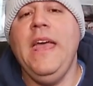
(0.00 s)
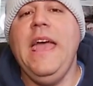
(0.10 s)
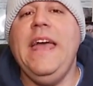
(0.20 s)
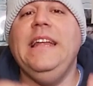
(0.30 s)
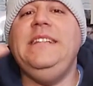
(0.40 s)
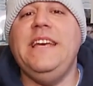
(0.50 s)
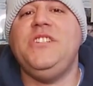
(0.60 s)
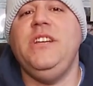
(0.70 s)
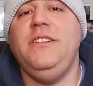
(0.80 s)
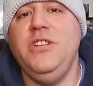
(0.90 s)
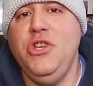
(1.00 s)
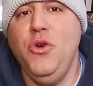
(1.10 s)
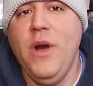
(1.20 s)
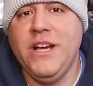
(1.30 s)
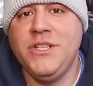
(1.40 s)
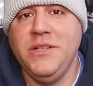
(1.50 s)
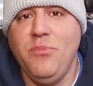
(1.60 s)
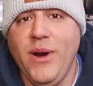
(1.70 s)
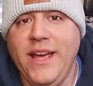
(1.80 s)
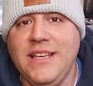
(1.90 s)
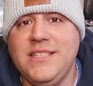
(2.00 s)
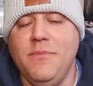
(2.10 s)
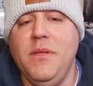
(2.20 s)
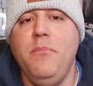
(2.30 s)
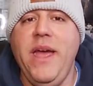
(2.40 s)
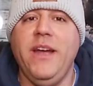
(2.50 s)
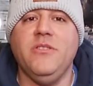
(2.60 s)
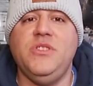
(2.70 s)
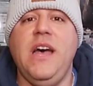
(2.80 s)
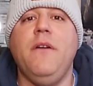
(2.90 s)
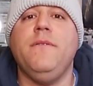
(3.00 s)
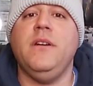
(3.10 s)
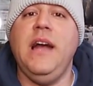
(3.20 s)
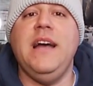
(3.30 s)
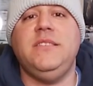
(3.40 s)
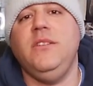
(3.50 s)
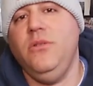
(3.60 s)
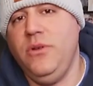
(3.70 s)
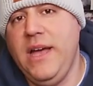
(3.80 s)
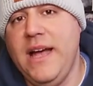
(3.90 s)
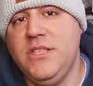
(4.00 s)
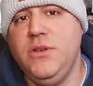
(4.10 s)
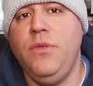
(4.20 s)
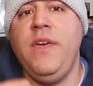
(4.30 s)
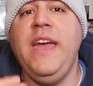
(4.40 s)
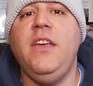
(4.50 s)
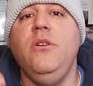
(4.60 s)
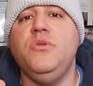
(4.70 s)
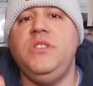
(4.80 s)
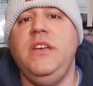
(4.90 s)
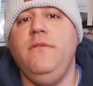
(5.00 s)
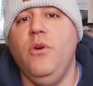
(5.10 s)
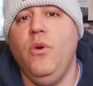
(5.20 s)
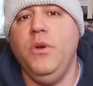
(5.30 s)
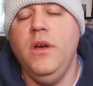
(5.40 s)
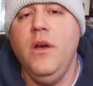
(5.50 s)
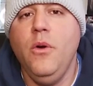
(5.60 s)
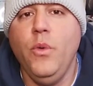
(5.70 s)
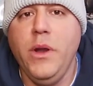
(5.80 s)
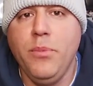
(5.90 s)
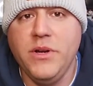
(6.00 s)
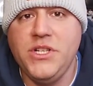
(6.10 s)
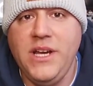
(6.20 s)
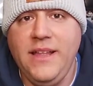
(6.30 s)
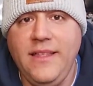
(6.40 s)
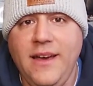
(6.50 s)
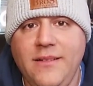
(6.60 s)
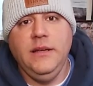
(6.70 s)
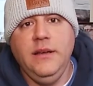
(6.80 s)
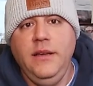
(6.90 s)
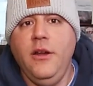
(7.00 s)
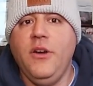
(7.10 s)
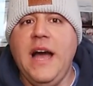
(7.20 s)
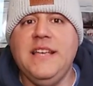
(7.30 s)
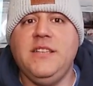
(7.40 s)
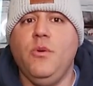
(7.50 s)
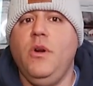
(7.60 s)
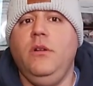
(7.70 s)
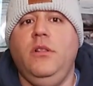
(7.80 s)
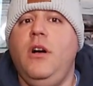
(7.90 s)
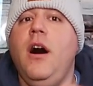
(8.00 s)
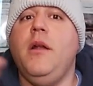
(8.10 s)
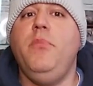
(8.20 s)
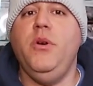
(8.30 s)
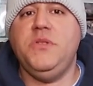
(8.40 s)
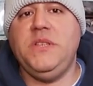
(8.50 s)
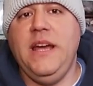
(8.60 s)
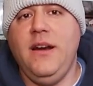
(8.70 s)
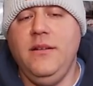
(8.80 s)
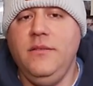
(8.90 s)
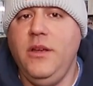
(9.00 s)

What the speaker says: In addition to you actually bringing some of the bakers out for guys to look at. So thank you, Steve Gold. We appreciate that. Guys, there were a lot of booths there.